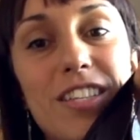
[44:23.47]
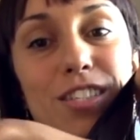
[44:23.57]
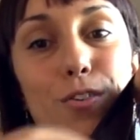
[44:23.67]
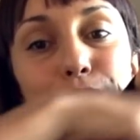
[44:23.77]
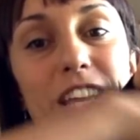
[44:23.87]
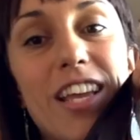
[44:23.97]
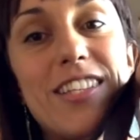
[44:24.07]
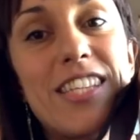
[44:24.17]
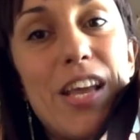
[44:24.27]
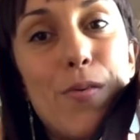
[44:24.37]
so she can
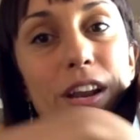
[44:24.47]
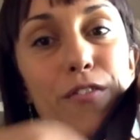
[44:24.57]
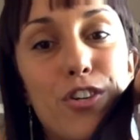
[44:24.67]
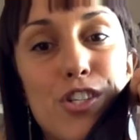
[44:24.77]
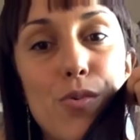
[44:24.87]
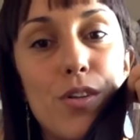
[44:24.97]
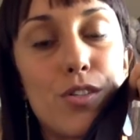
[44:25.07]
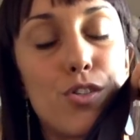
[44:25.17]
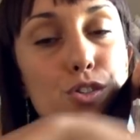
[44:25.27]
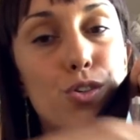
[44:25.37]
take whatever she
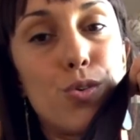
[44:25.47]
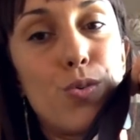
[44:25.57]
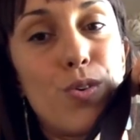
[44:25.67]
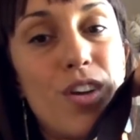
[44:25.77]
wants to